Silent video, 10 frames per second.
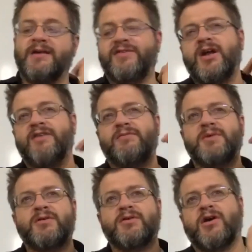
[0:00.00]
If you're not
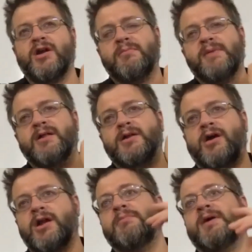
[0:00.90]
familiar with Carnegie
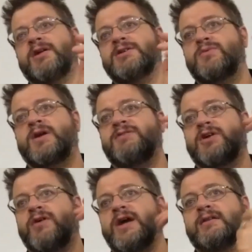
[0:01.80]
Mellon is one of
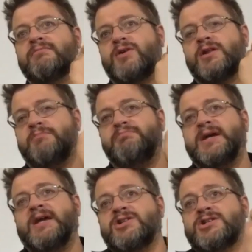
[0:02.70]
the
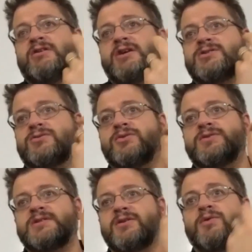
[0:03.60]
big engineering
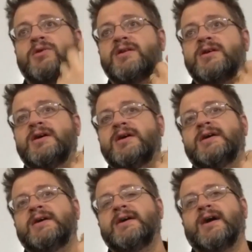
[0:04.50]
schools in the world.
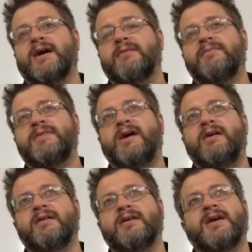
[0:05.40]

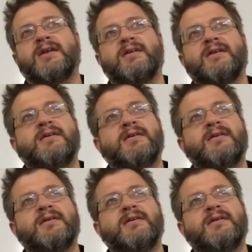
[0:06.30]
They're in,